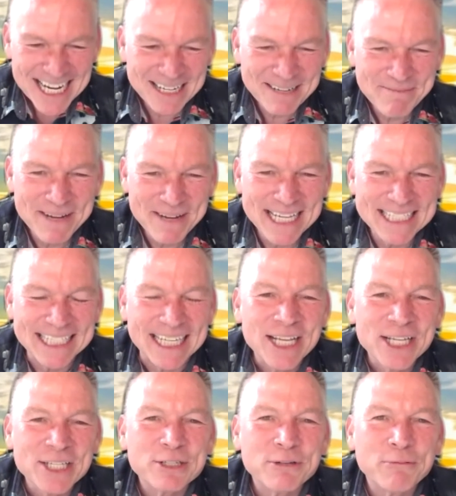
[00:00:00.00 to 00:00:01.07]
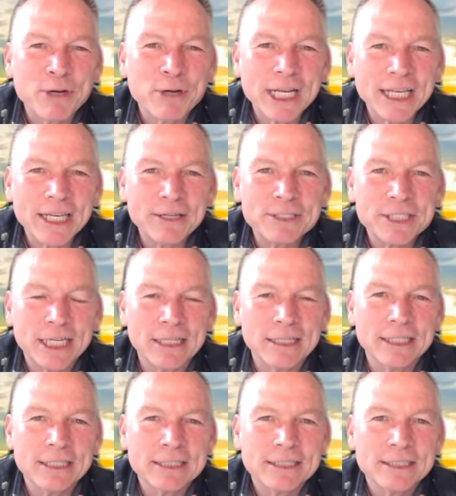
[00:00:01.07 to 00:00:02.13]
Amazing. So what can you tell
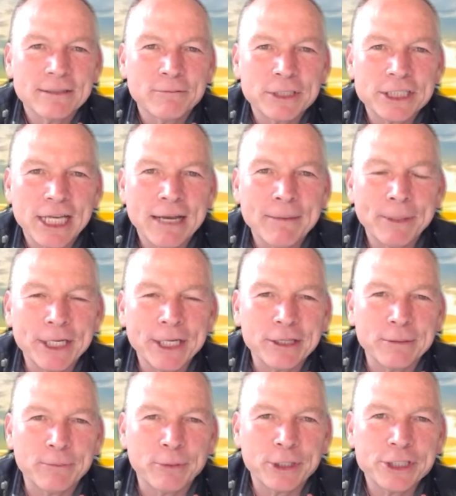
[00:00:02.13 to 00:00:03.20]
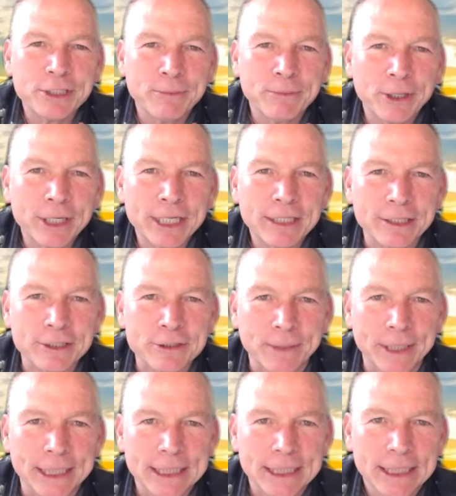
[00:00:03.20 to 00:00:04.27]
us? What's happening in the Boise market this
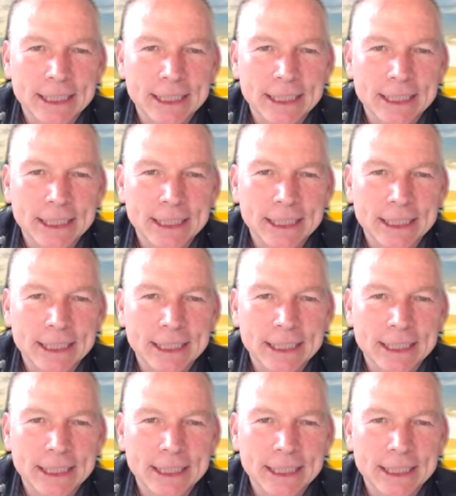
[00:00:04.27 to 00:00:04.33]
month?